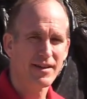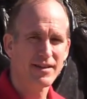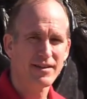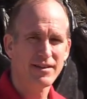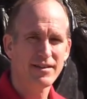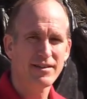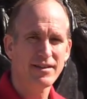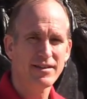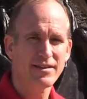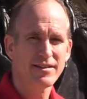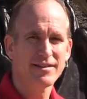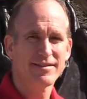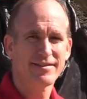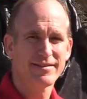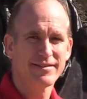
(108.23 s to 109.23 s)

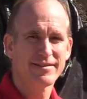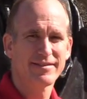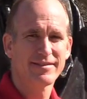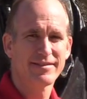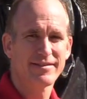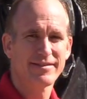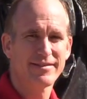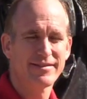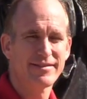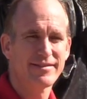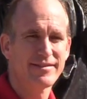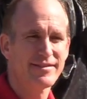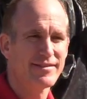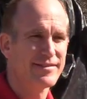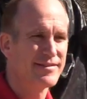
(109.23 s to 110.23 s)

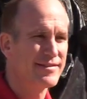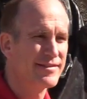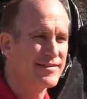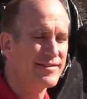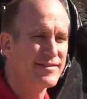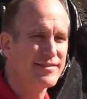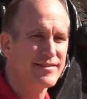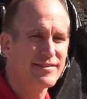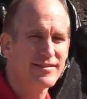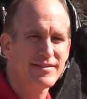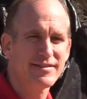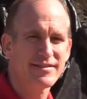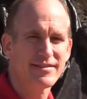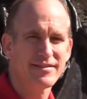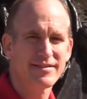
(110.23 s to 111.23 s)

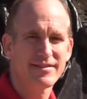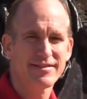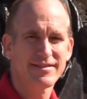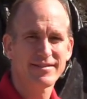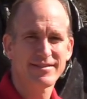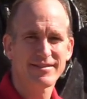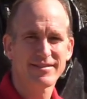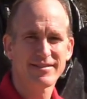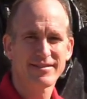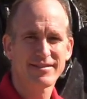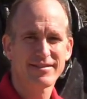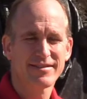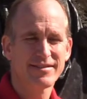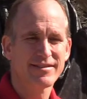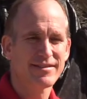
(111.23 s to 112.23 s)

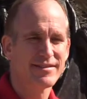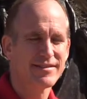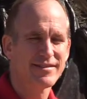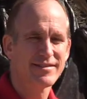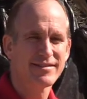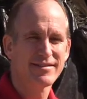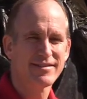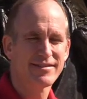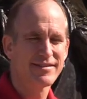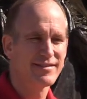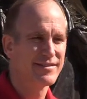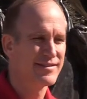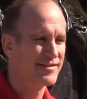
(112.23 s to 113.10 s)
The person shown says nothing.